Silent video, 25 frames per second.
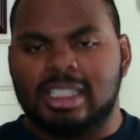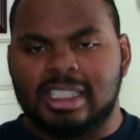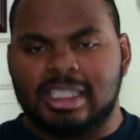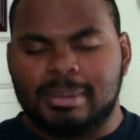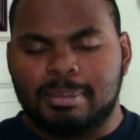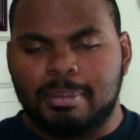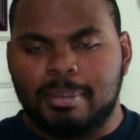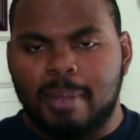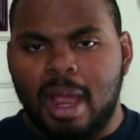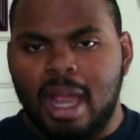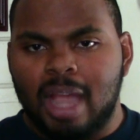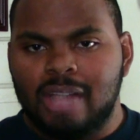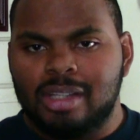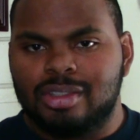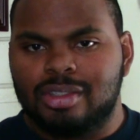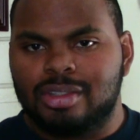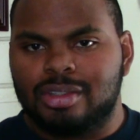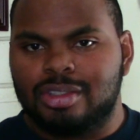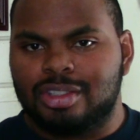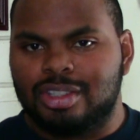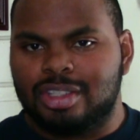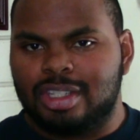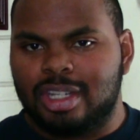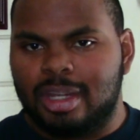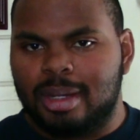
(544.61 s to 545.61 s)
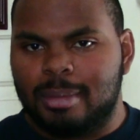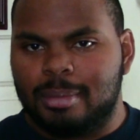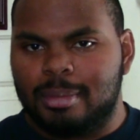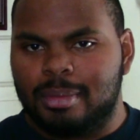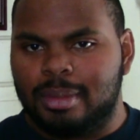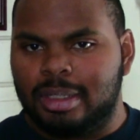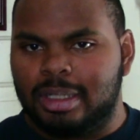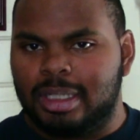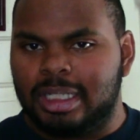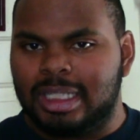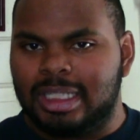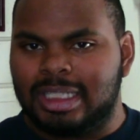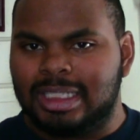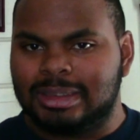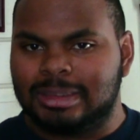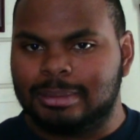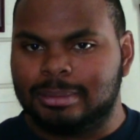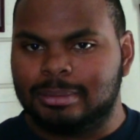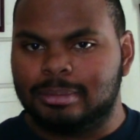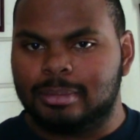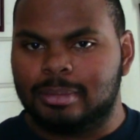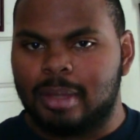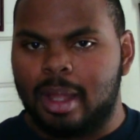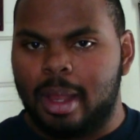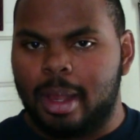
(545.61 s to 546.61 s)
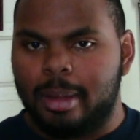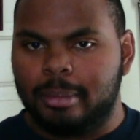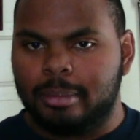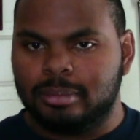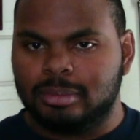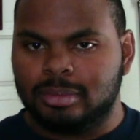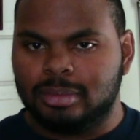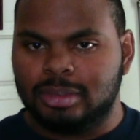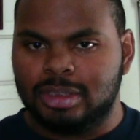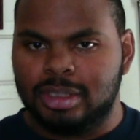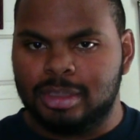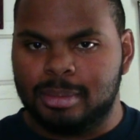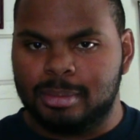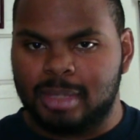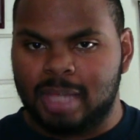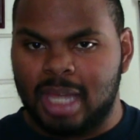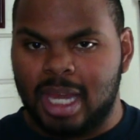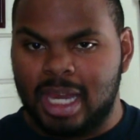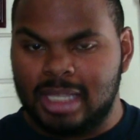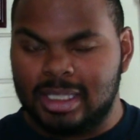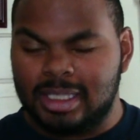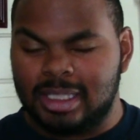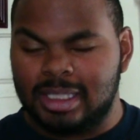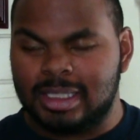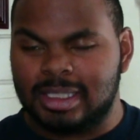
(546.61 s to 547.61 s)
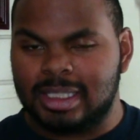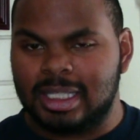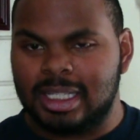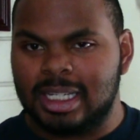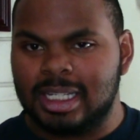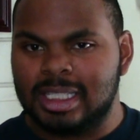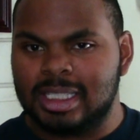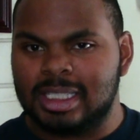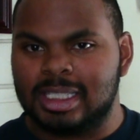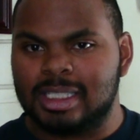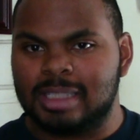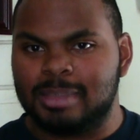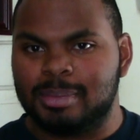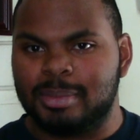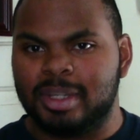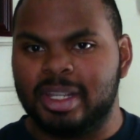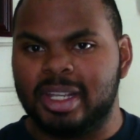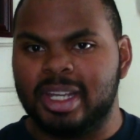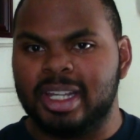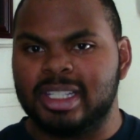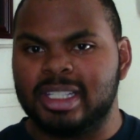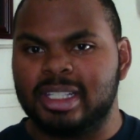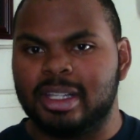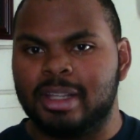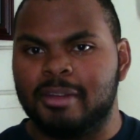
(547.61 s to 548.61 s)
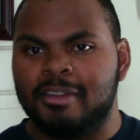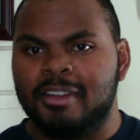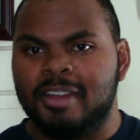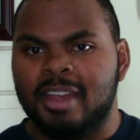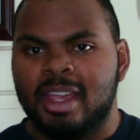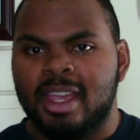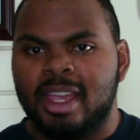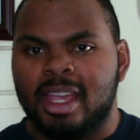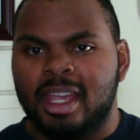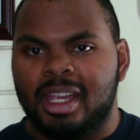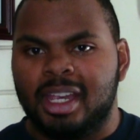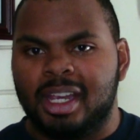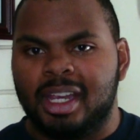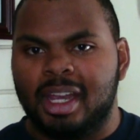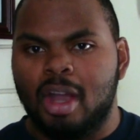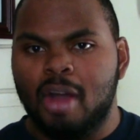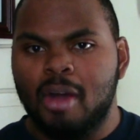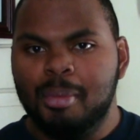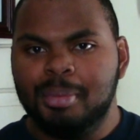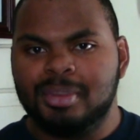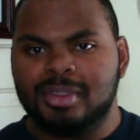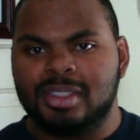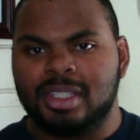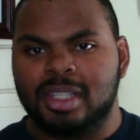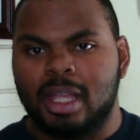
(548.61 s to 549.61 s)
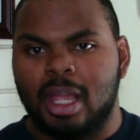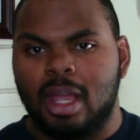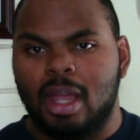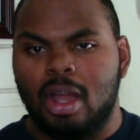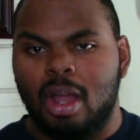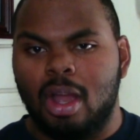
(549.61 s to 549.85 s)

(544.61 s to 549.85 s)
sponsorship, UMKC says, is because of Hope's